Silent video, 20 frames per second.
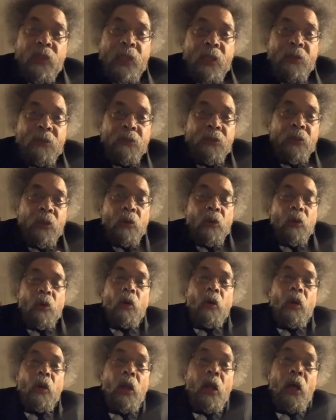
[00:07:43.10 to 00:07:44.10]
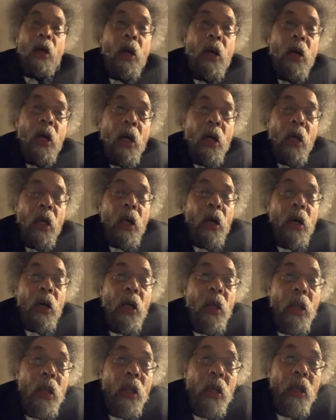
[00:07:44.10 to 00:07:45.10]
know that we got a friend of
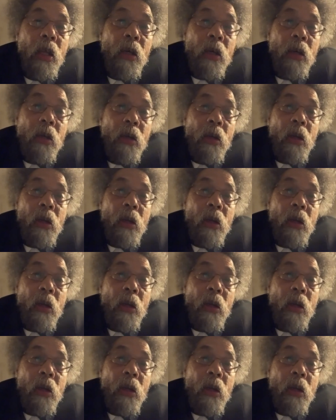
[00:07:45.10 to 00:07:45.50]
yours here